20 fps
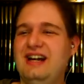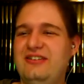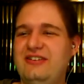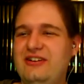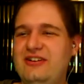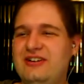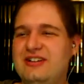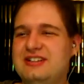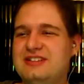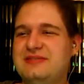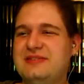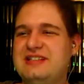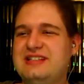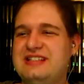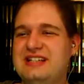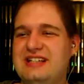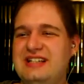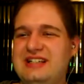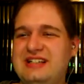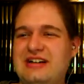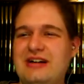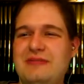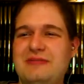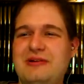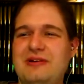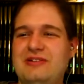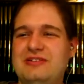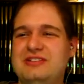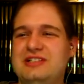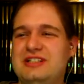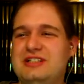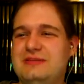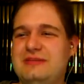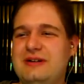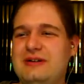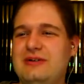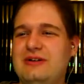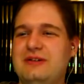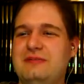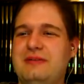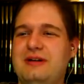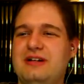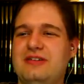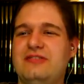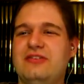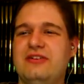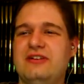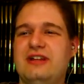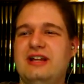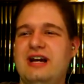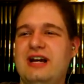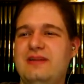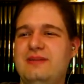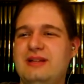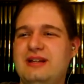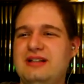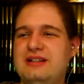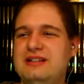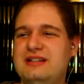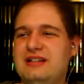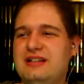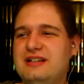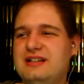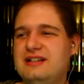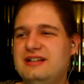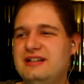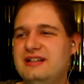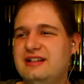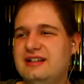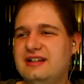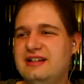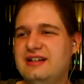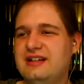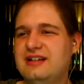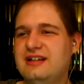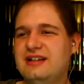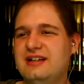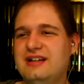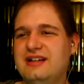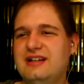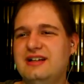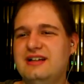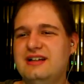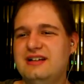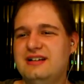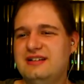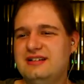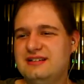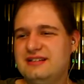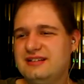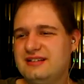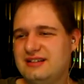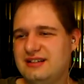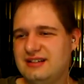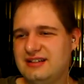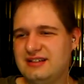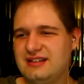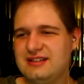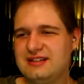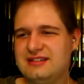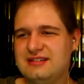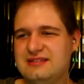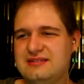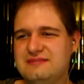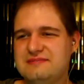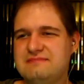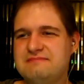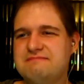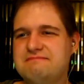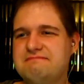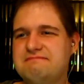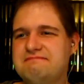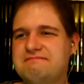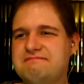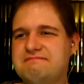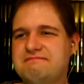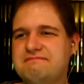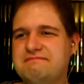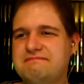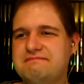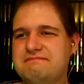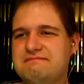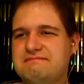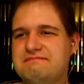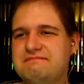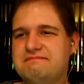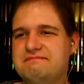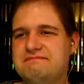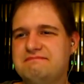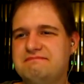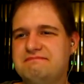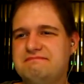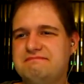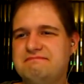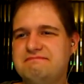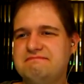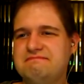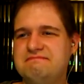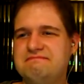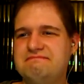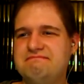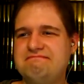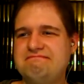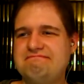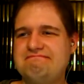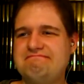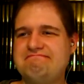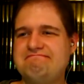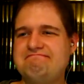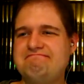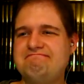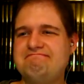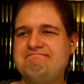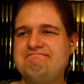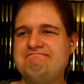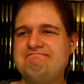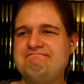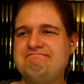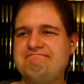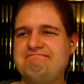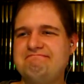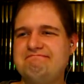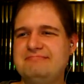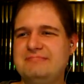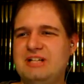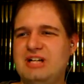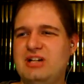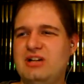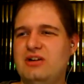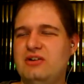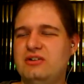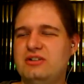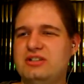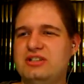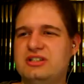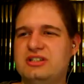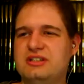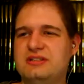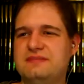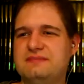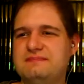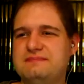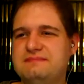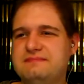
Everyone's miss-hitting their approaches, but it worked better for Lime than it did Lily. Um... Mm, close.